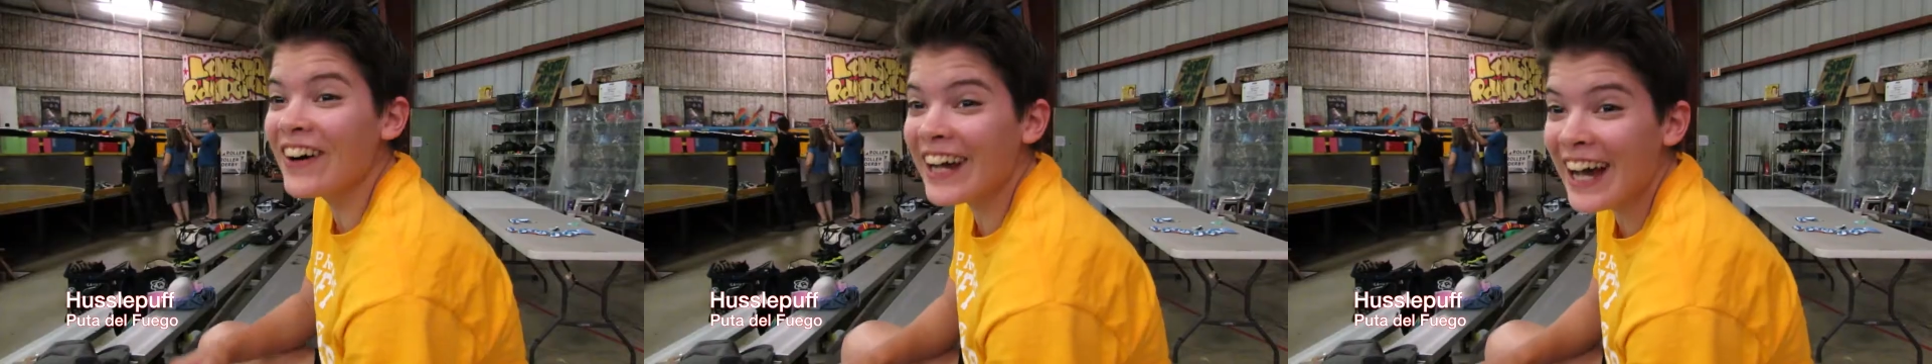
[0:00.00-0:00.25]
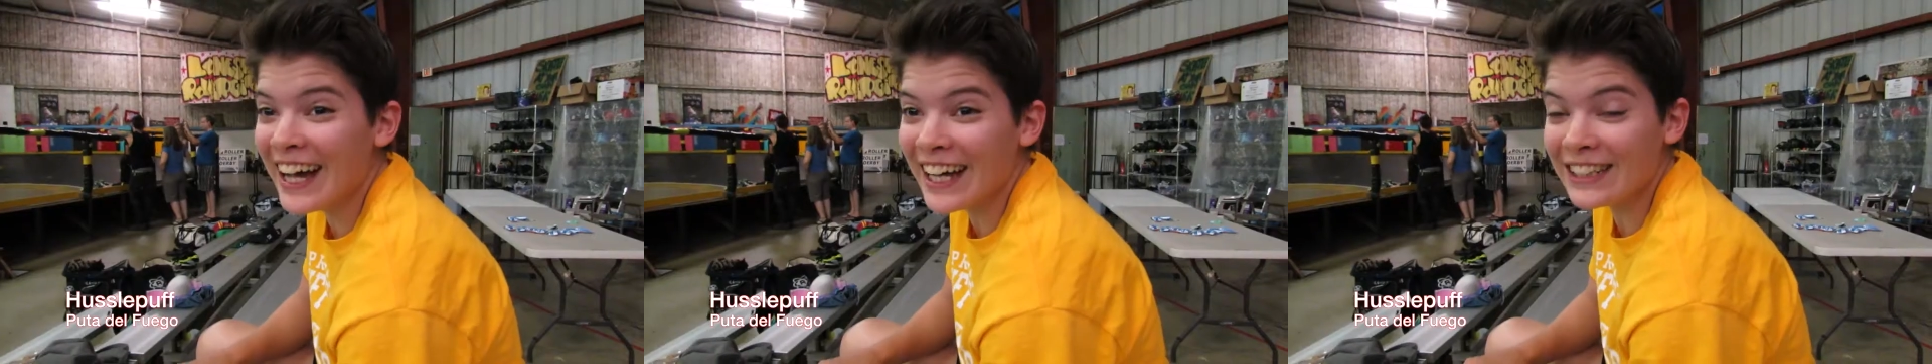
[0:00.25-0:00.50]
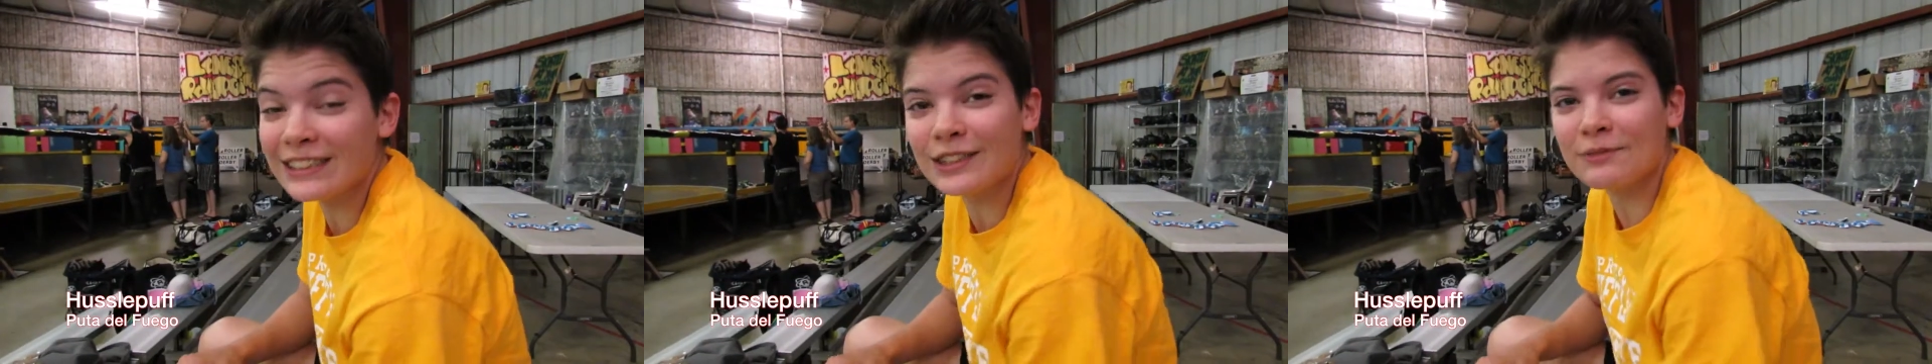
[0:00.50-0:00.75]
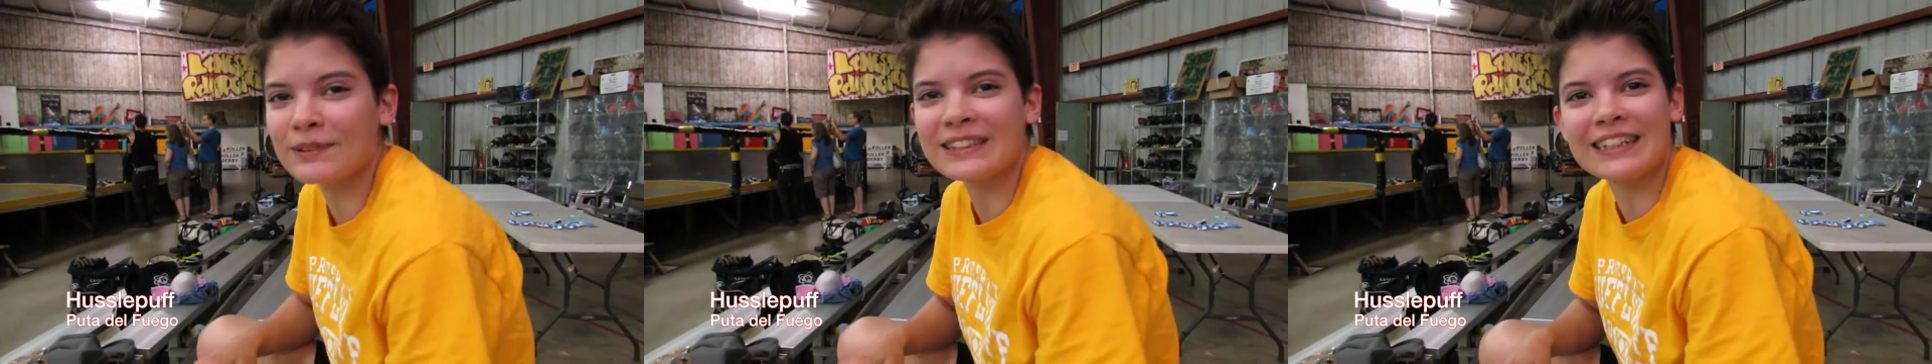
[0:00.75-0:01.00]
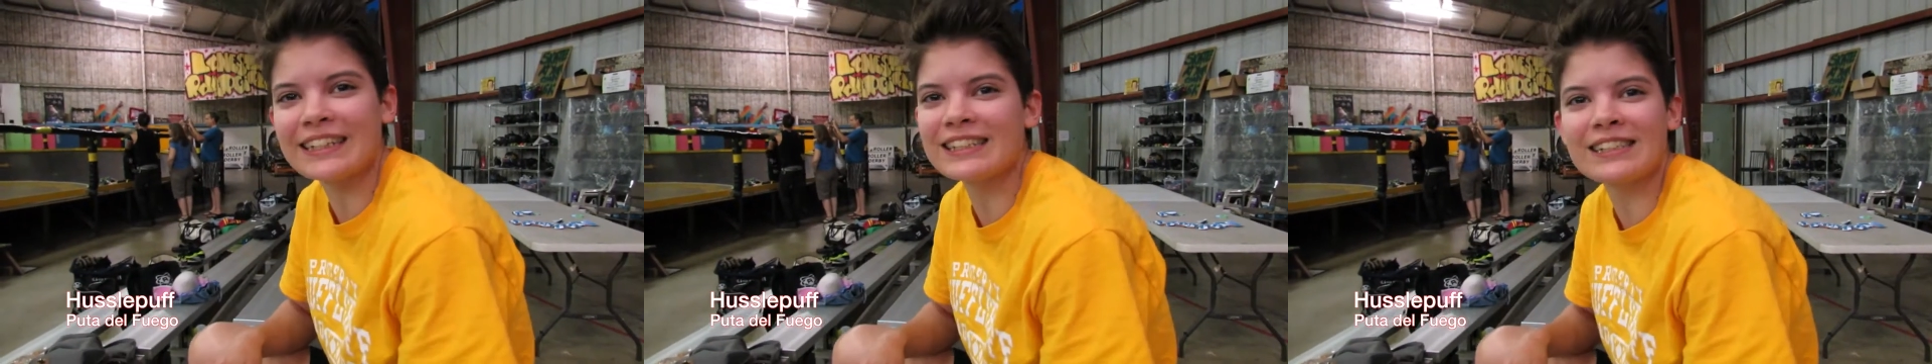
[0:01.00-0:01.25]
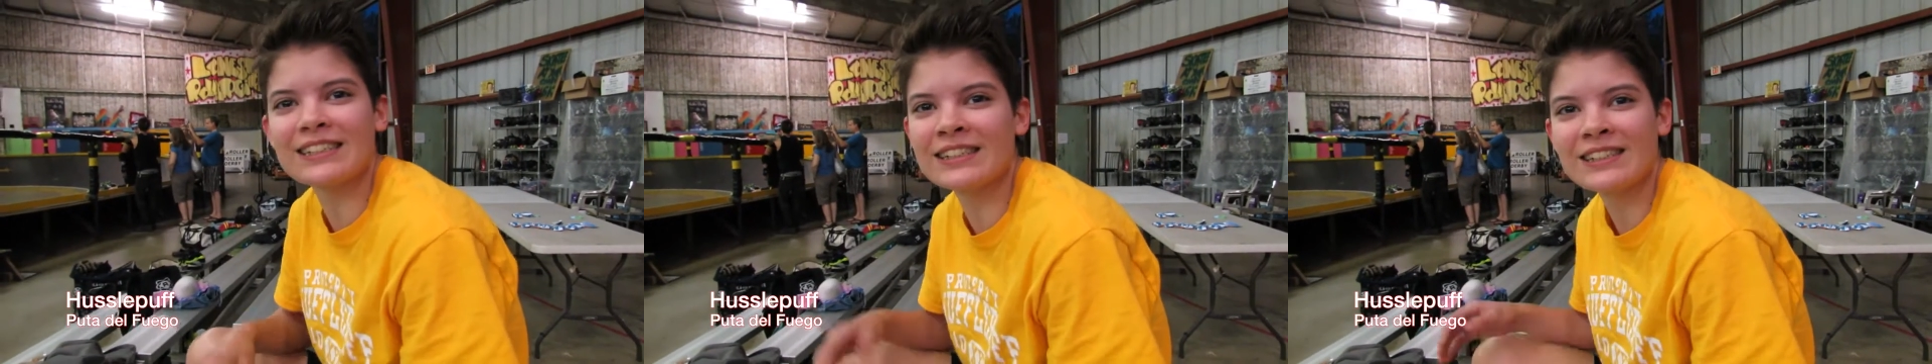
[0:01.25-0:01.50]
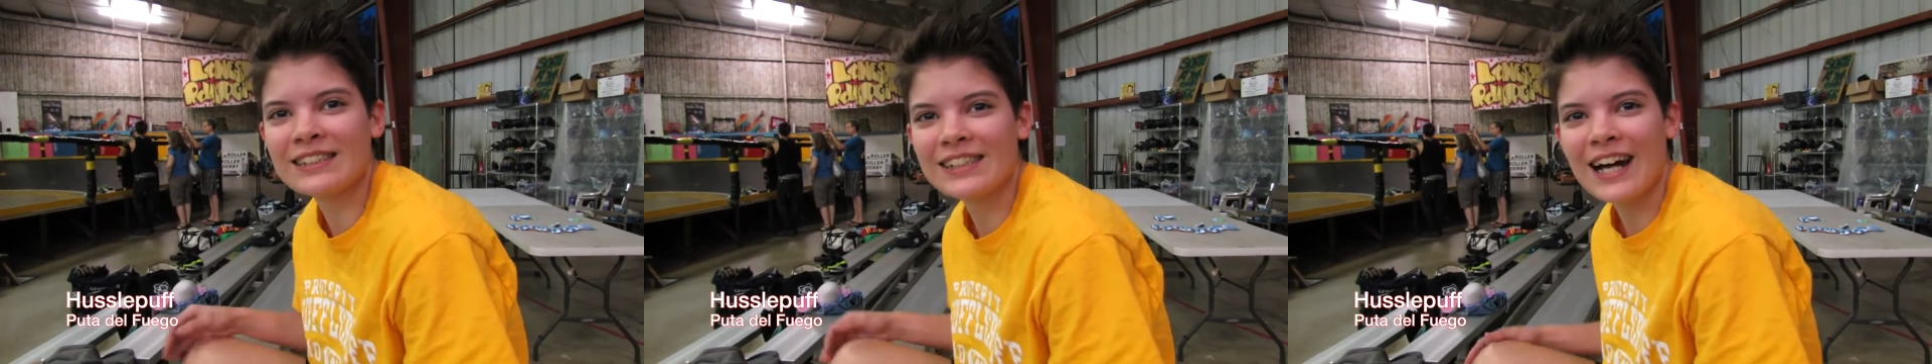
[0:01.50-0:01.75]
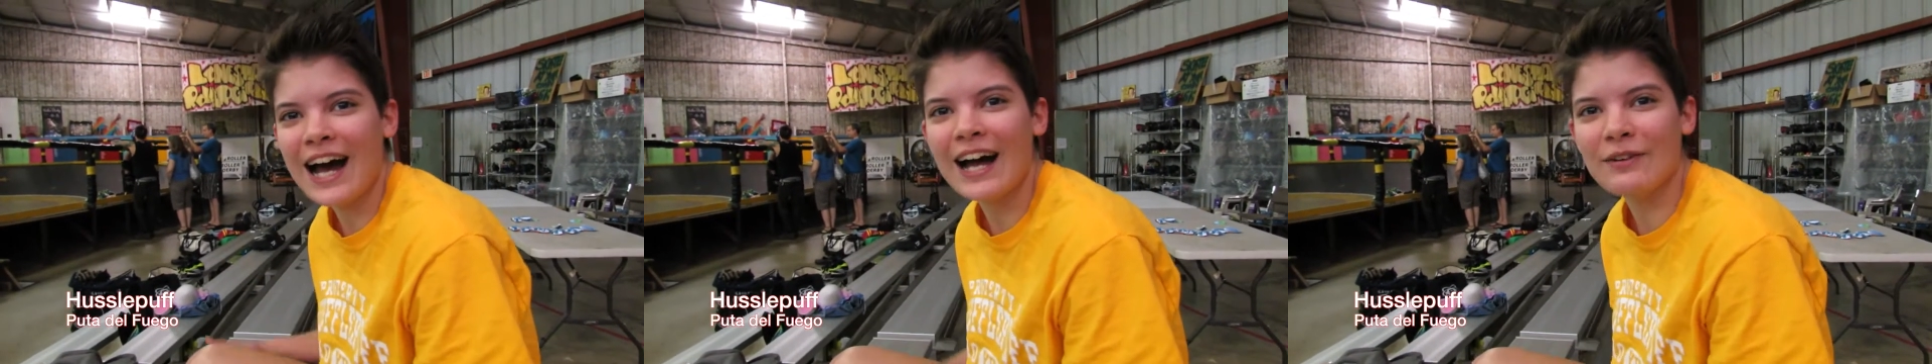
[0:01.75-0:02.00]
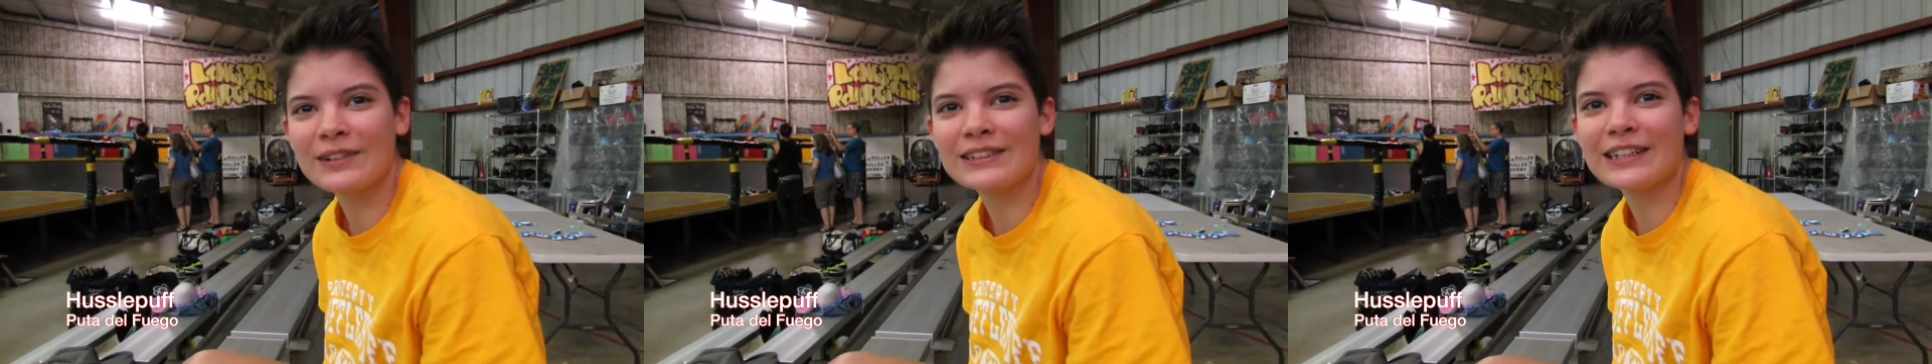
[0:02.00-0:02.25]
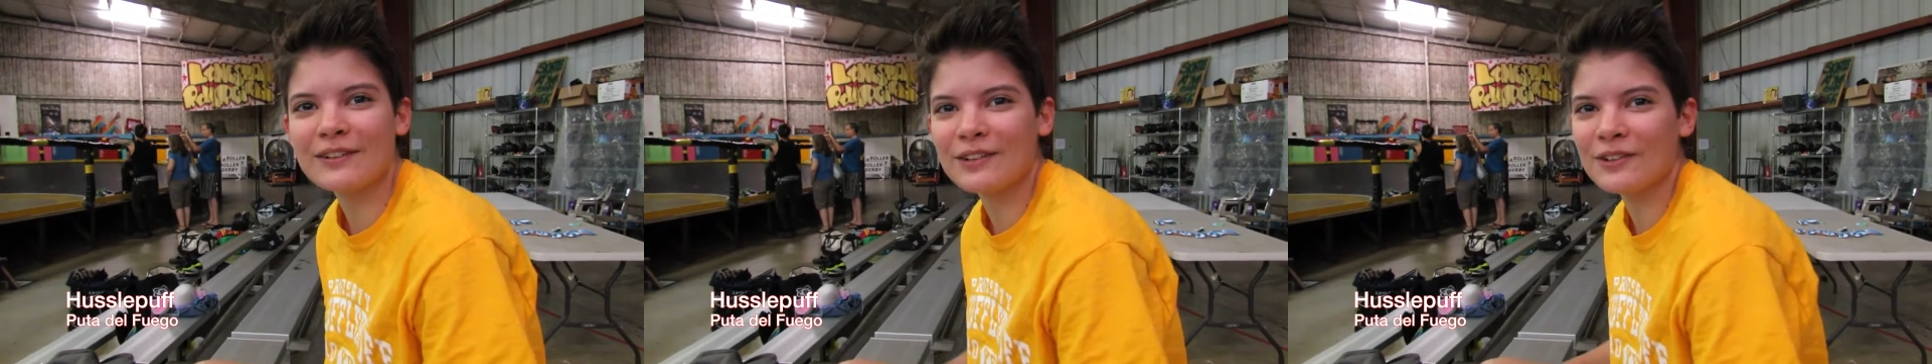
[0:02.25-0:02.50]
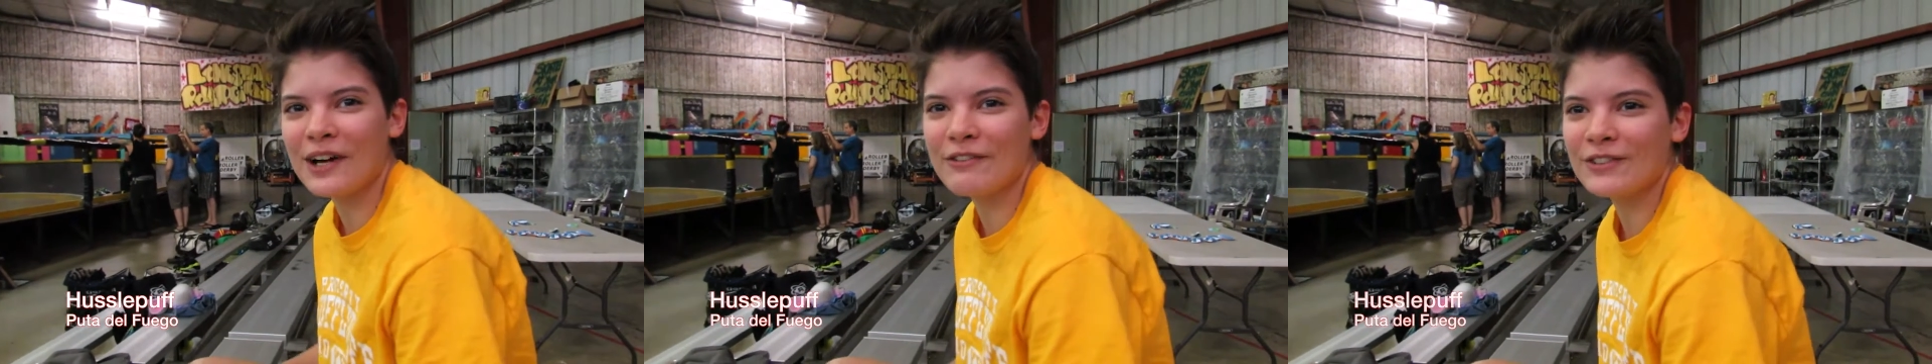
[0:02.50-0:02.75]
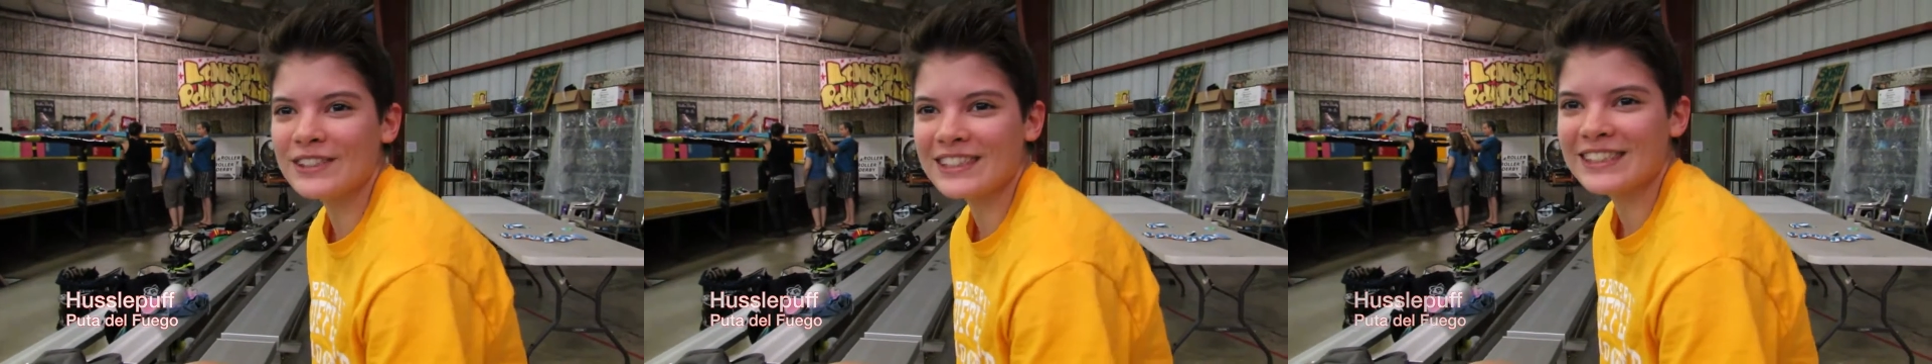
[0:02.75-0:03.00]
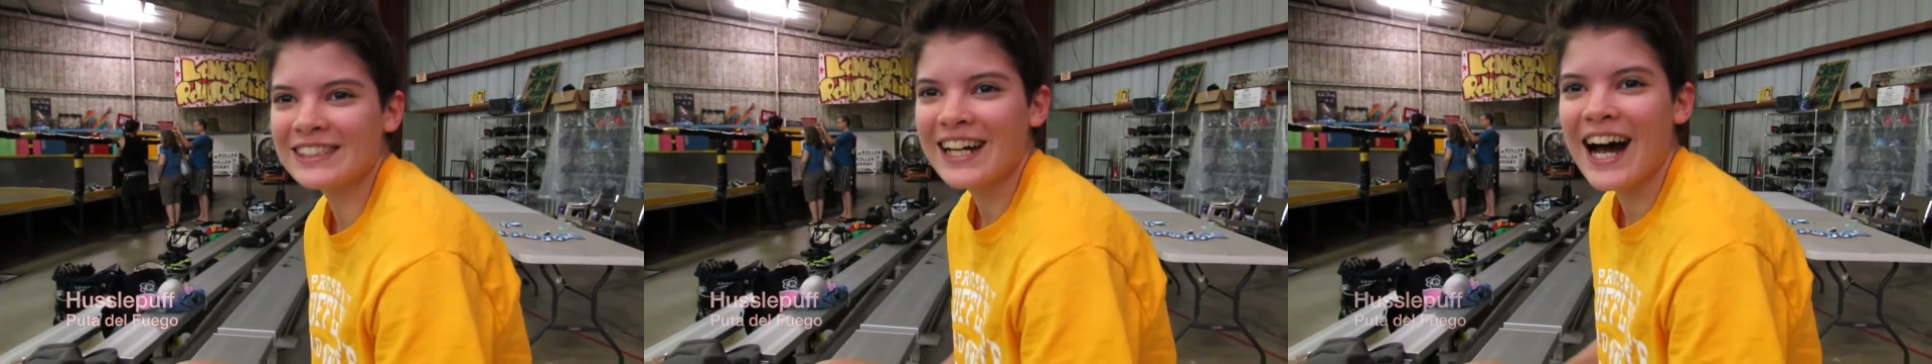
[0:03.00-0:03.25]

Oh yeah, it's super tense. I would say we're rivals.